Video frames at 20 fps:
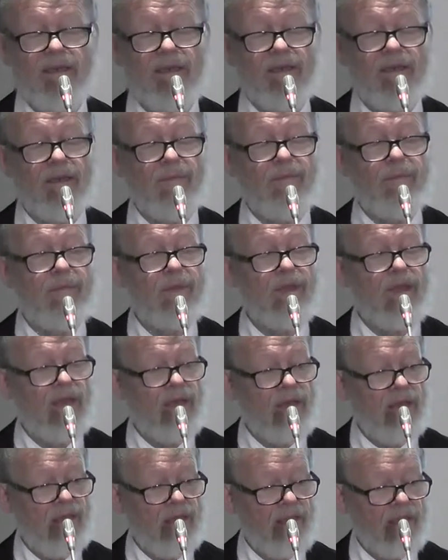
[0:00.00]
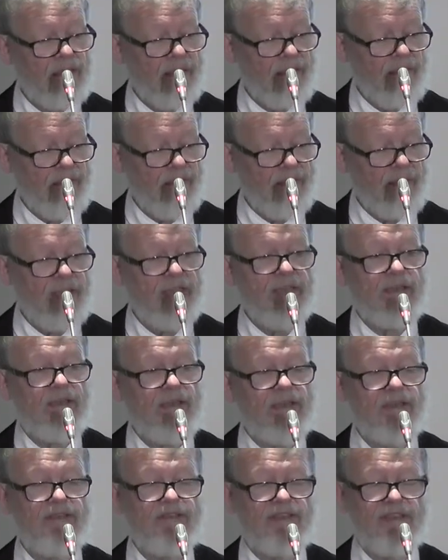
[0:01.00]
the
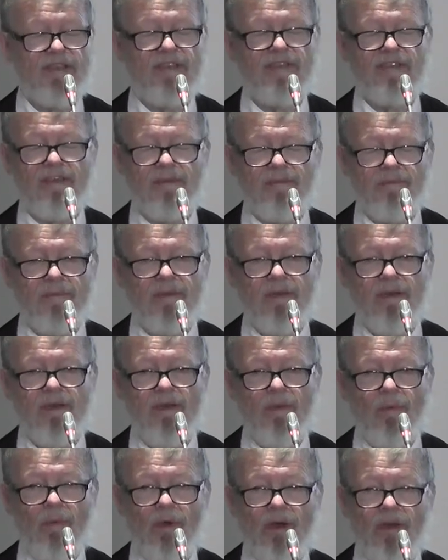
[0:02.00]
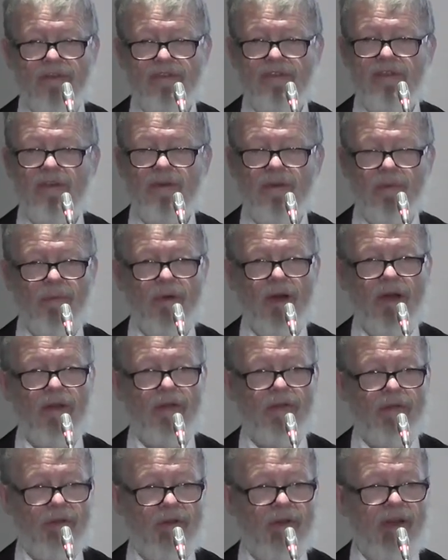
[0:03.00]
Hitler system was one
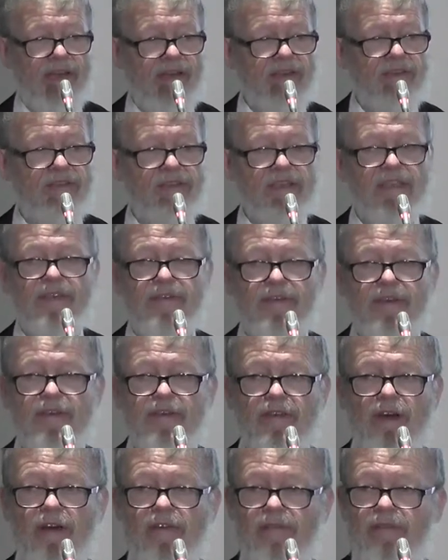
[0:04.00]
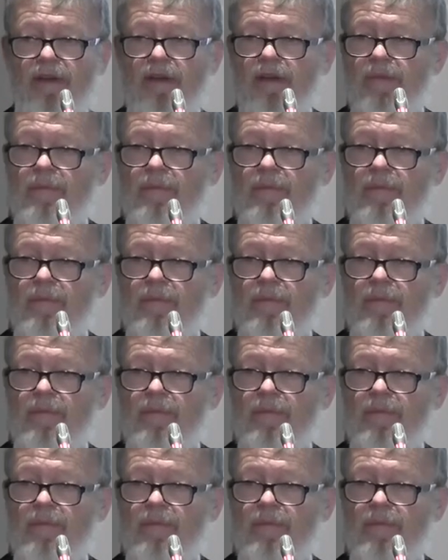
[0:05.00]
of the greatest evils of